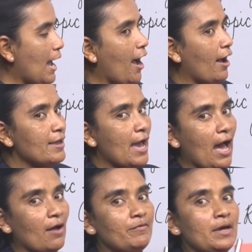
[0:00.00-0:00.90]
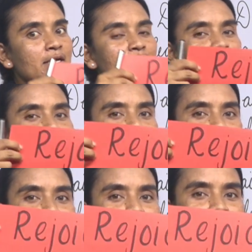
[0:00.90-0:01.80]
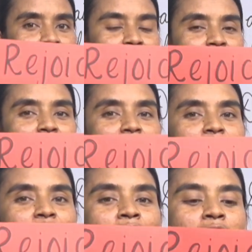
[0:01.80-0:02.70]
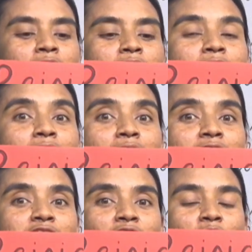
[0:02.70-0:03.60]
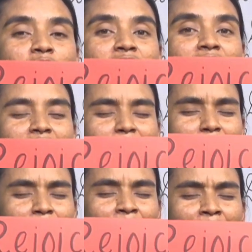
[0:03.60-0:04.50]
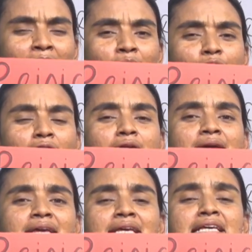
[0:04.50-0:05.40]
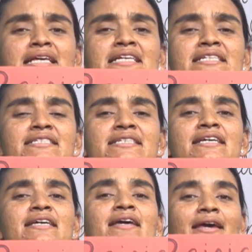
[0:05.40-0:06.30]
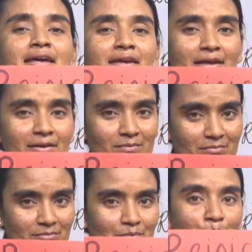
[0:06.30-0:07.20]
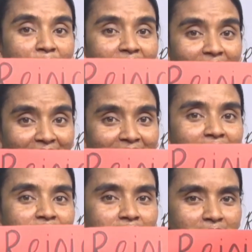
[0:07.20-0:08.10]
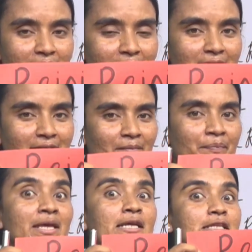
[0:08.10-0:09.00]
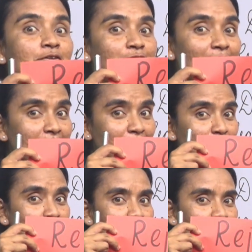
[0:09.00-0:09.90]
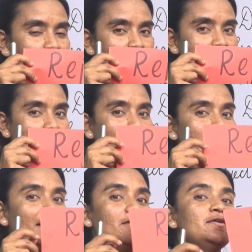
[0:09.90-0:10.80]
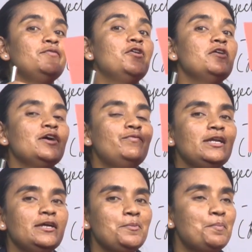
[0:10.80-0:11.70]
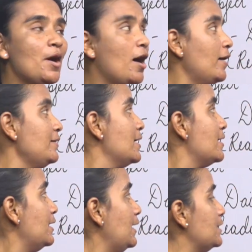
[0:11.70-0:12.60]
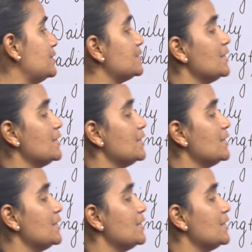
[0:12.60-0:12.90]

I have done here, it's rejoices. Very easy meaning is there. The first word of our vocabulary part, it's